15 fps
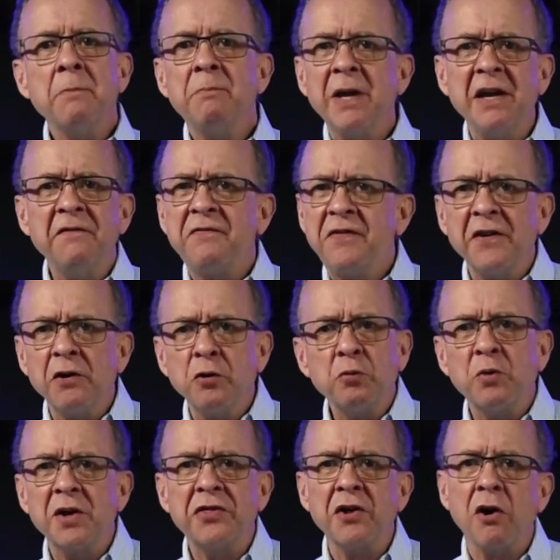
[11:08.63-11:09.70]
Being
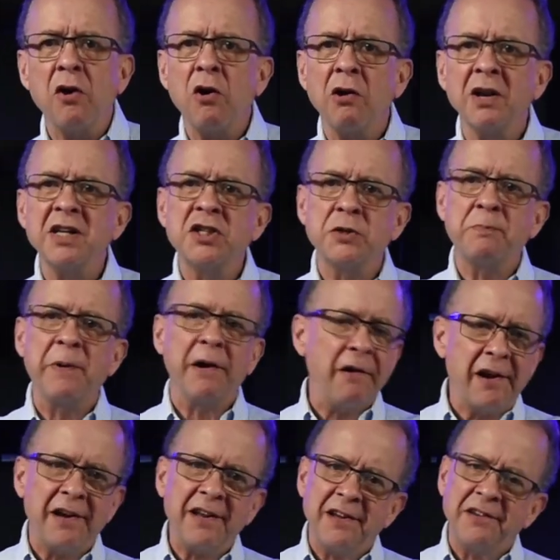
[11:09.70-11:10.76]
filled with the Holy
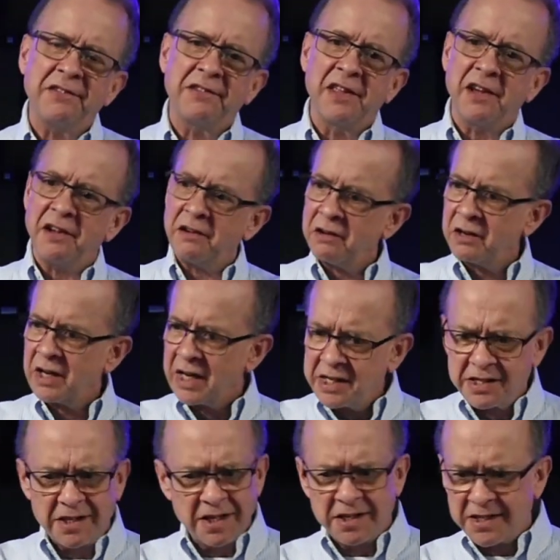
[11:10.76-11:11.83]
Spirit is the,
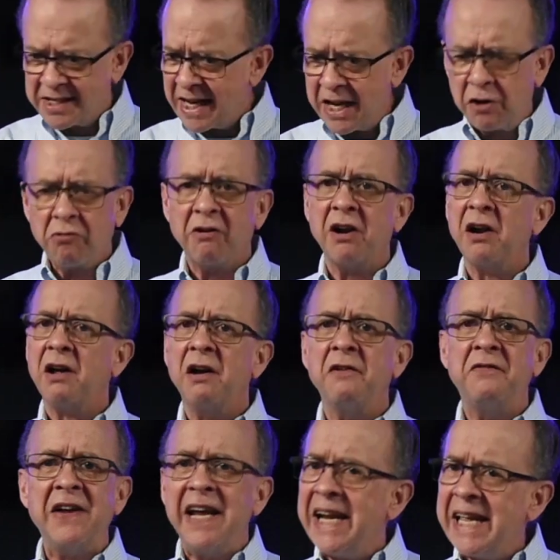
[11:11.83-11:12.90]
it's the secret
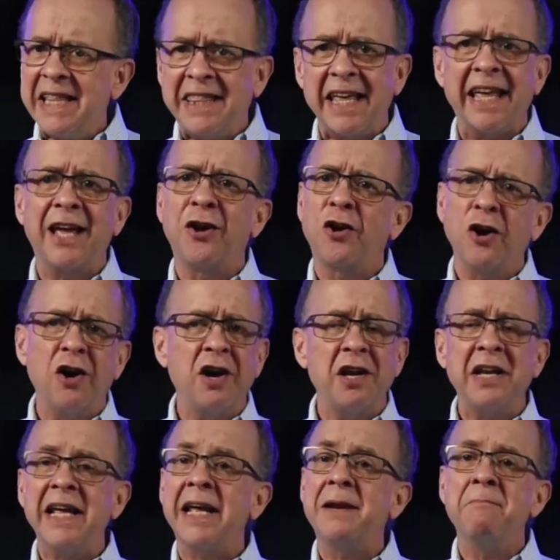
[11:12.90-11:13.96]
of anything
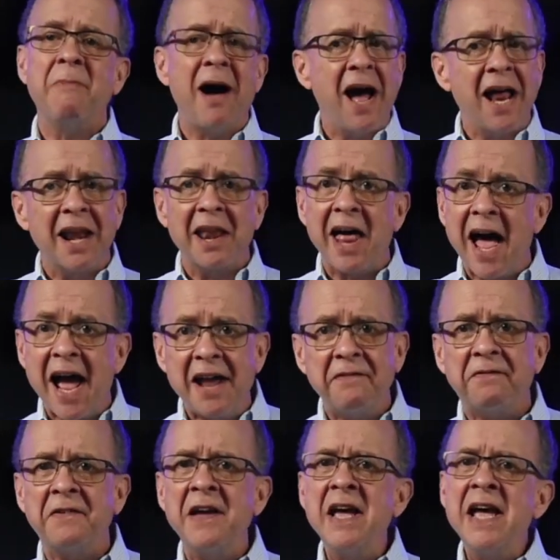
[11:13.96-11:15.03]
good in my
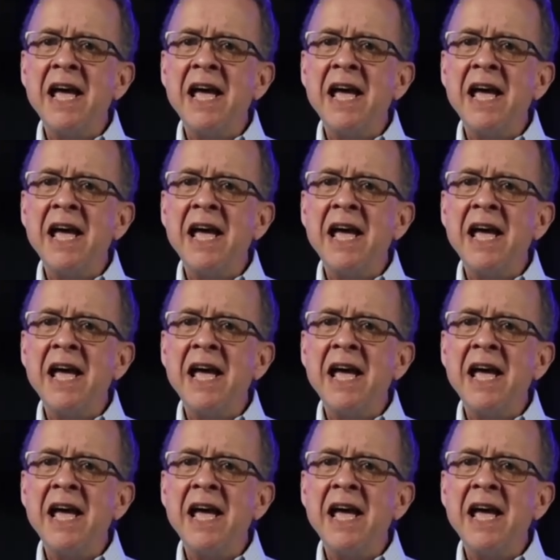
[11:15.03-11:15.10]
life,